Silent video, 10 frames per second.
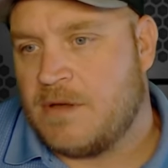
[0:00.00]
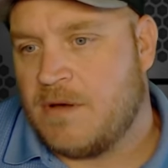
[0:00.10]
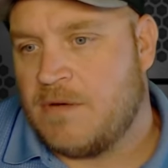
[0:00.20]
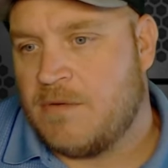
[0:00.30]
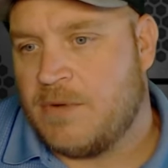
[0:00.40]

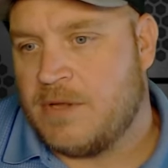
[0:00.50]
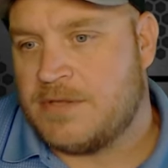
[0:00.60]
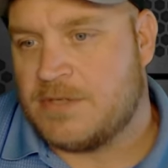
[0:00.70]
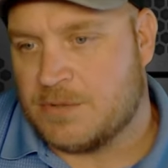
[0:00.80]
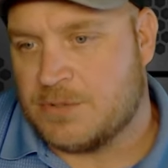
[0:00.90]
with
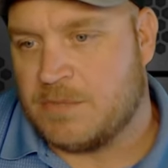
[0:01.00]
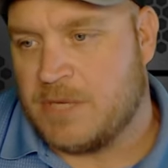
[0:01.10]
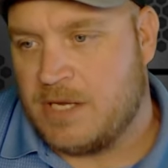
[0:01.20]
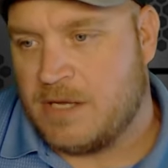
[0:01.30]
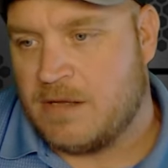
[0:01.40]
social
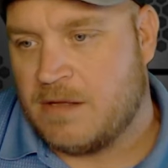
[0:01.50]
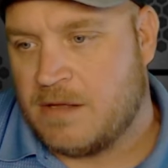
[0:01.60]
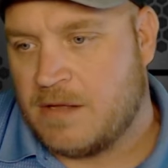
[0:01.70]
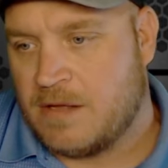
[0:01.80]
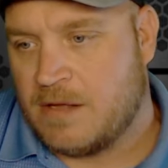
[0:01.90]
media.
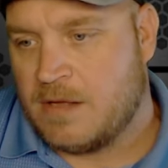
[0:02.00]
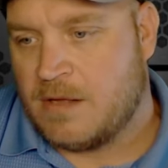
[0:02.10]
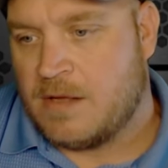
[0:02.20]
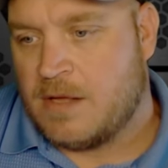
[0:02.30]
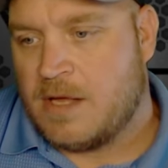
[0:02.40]

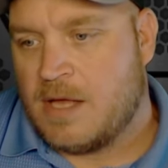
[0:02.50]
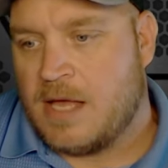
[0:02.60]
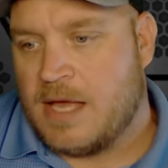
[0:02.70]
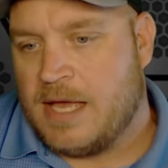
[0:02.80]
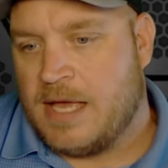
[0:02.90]

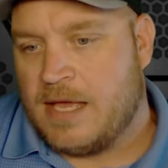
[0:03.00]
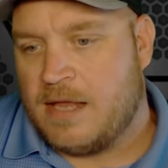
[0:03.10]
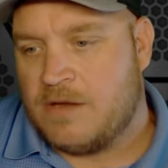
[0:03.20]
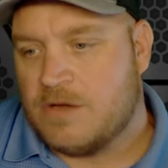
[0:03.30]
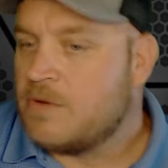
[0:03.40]

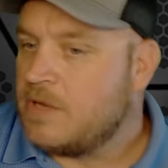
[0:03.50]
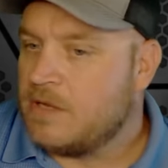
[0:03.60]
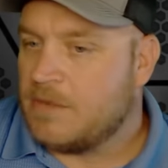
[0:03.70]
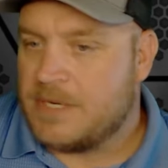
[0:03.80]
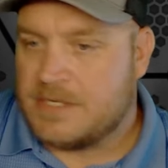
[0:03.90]
And there'll
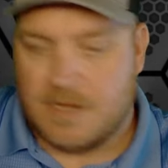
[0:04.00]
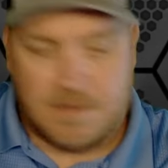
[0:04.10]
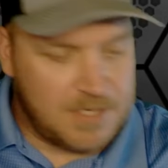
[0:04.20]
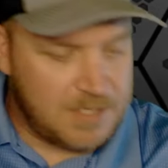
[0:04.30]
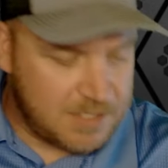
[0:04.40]
be some
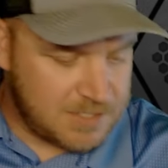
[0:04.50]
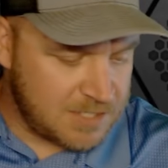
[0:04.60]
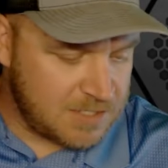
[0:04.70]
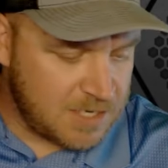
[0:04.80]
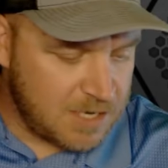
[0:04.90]
that says,
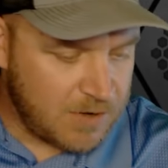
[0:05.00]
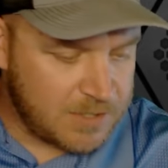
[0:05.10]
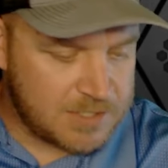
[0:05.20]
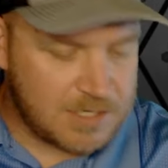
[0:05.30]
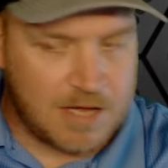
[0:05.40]
oh, it
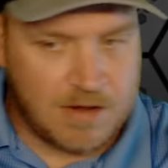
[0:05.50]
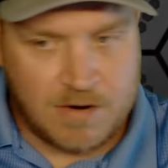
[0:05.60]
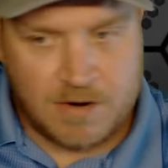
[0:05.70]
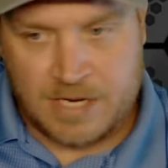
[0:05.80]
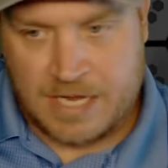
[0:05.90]
doesn't
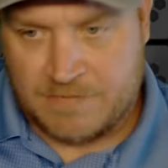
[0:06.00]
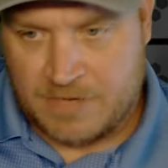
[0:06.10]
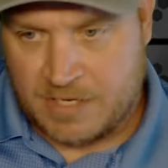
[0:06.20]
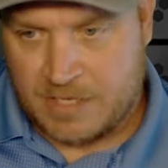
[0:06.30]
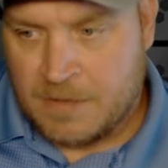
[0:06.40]
hardly have
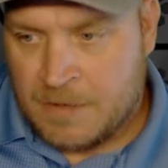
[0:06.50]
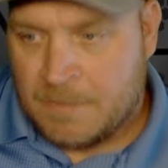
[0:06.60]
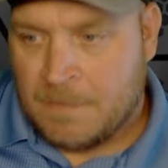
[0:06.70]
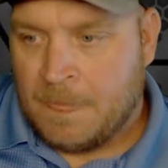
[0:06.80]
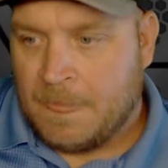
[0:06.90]
any.
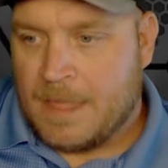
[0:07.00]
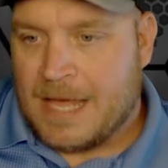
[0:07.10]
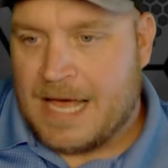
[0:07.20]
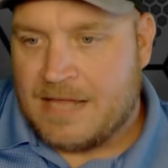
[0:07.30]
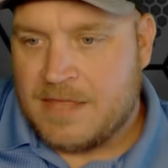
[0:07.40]

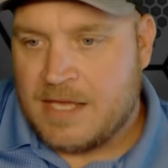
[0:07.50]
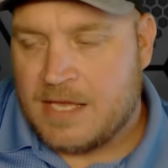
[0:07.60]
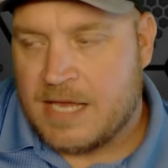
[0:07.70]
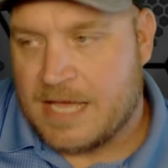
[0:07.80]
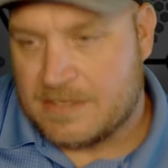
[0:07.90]
I think it
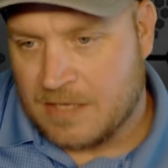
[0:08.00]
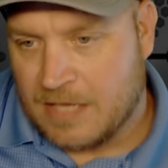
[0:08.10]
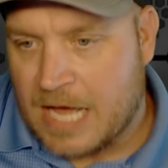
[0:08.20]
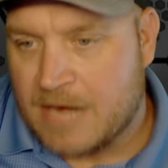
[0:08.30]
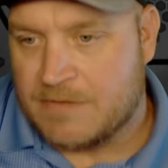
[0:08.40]
has a
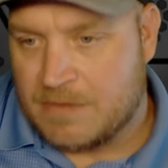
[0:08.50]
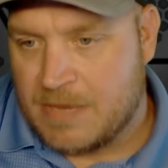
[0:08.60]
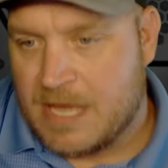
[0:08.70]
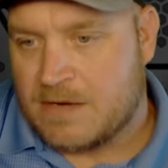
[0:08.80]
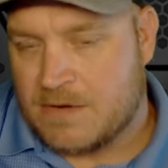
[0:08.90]
lot of
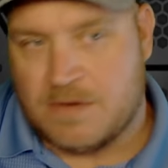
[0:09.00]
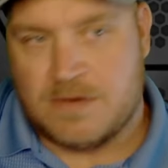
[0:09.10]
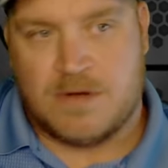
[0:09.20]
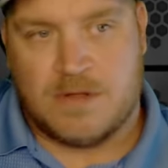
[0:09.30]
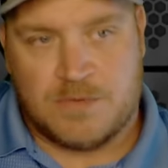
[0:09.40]
impact
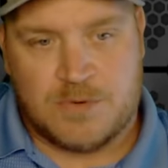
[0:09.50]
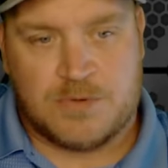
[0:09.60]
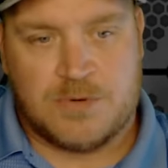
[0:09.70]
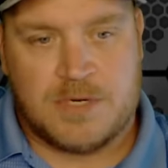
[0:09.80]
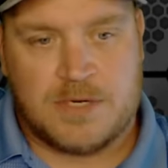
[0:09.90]
on the
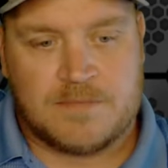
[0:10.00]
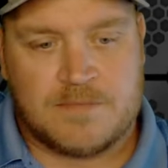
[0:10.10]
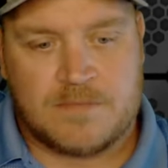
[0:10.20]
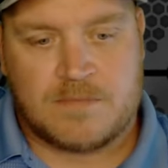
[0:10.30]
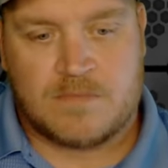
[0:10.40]
recruiting,
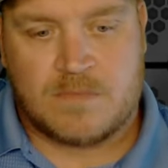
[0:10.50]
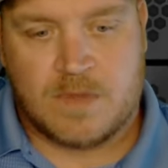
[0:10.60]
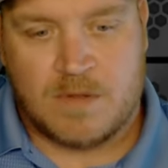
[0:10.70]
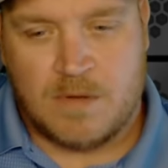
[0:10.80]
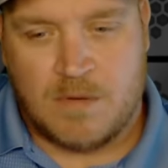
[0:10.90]

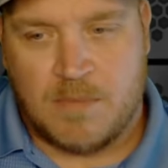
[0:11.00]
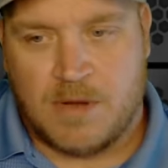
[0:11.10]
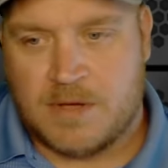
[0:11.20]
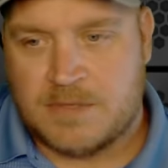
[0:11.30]
because